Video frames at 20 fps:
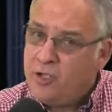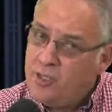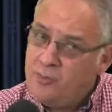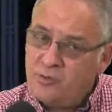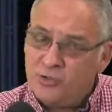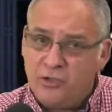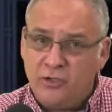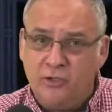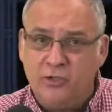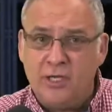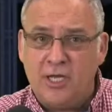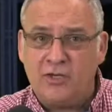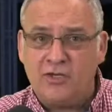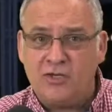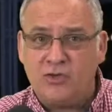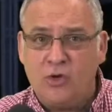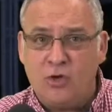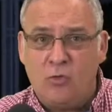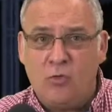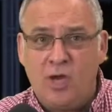I'm still not
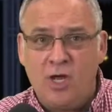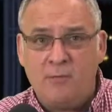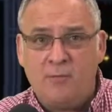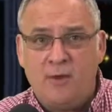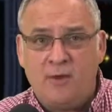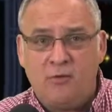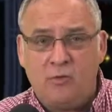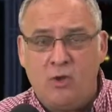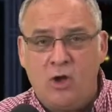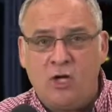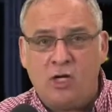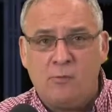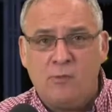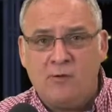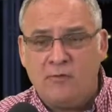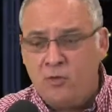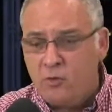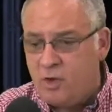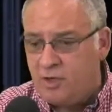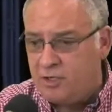sure what, but welcome,
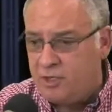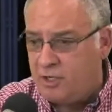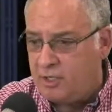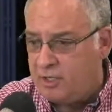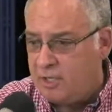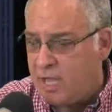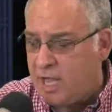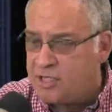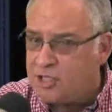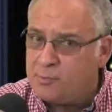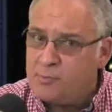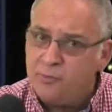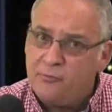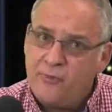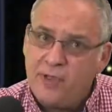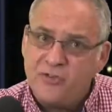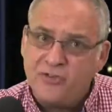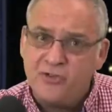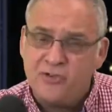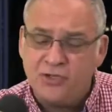everyone, to the Gadget
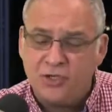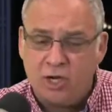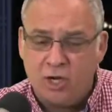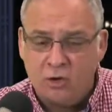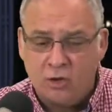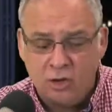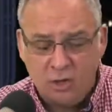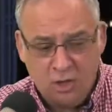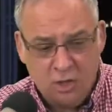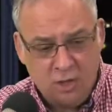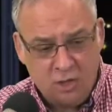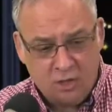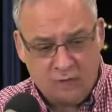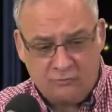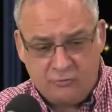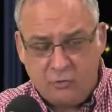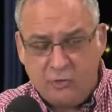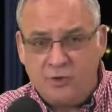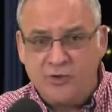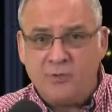Professor Show.
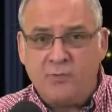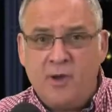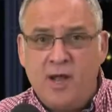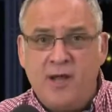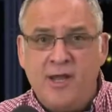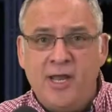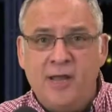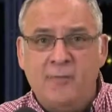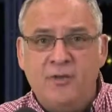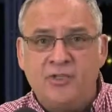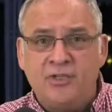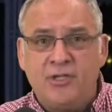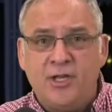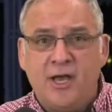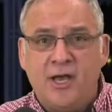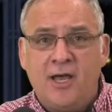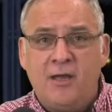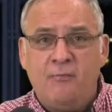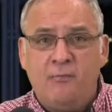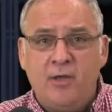Of course, my name is
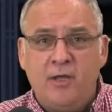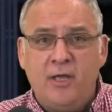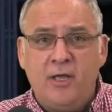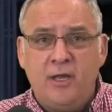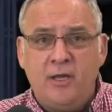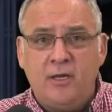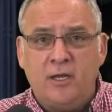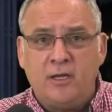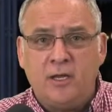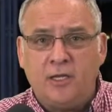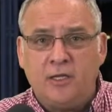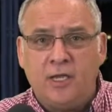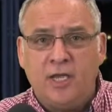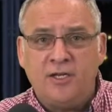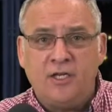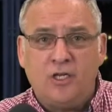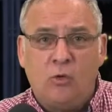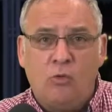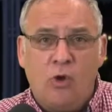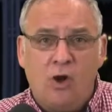Don Baine, and I'd
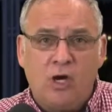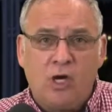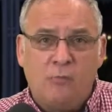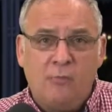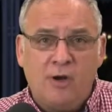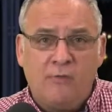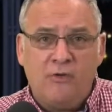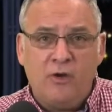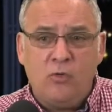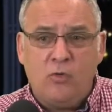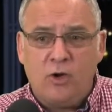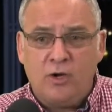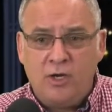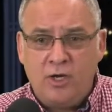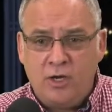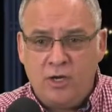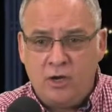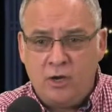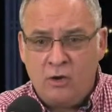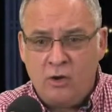like to welcome everyone
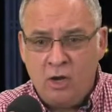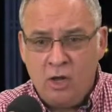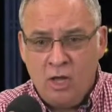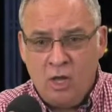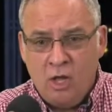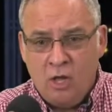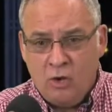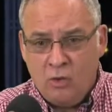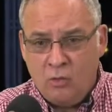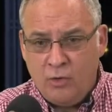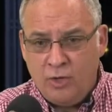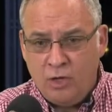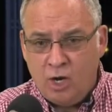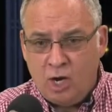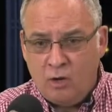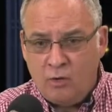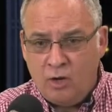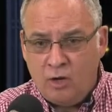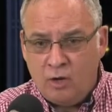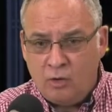here. We
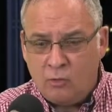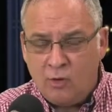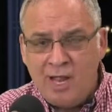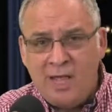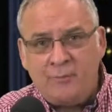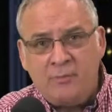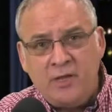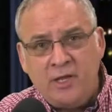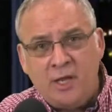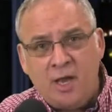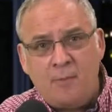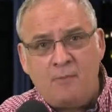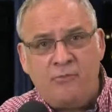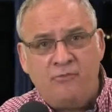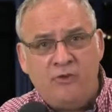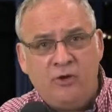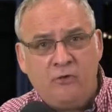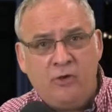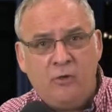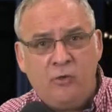are ramping up
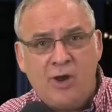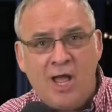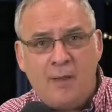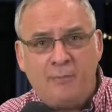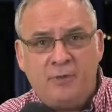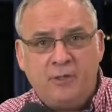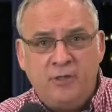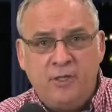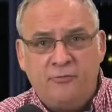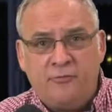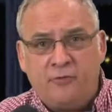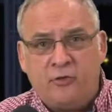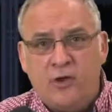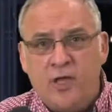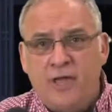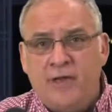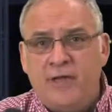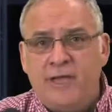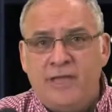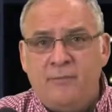very rapidly for
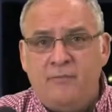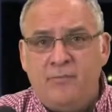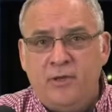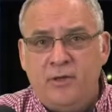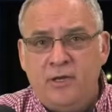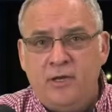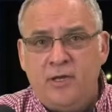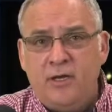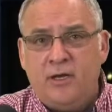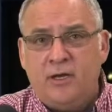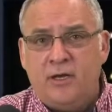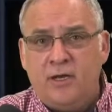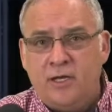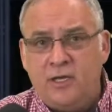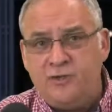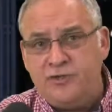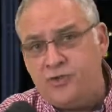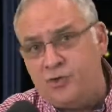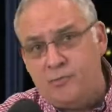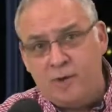NAB.
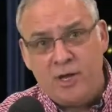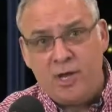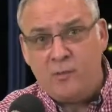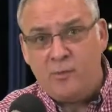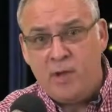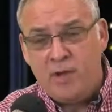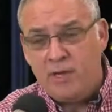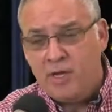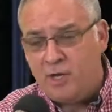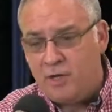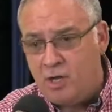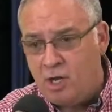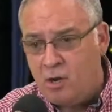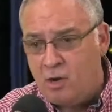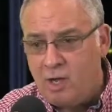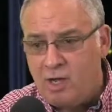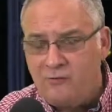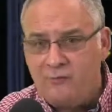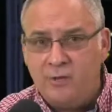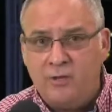As you may or may not know,
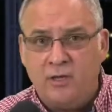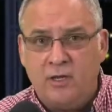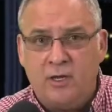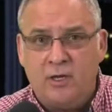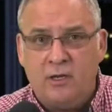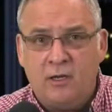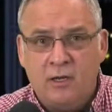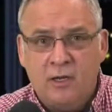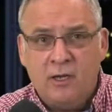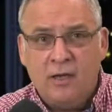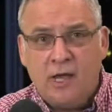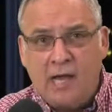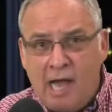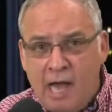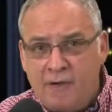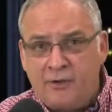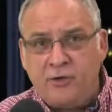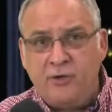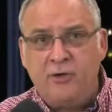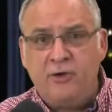I've been
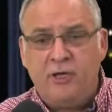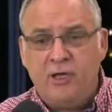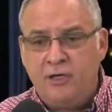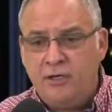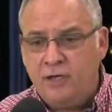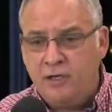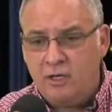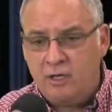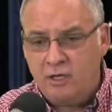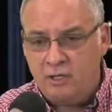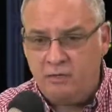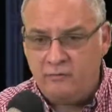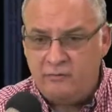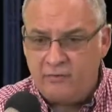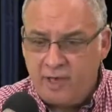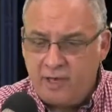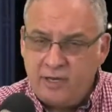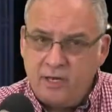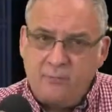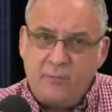honored and
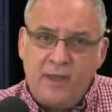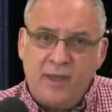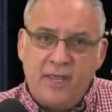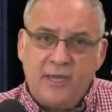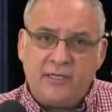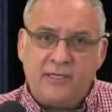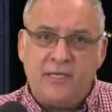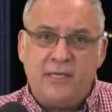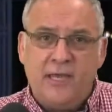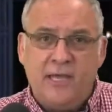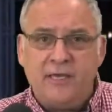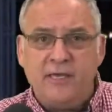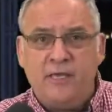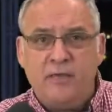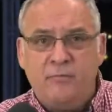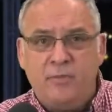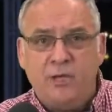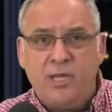invited back to NAB.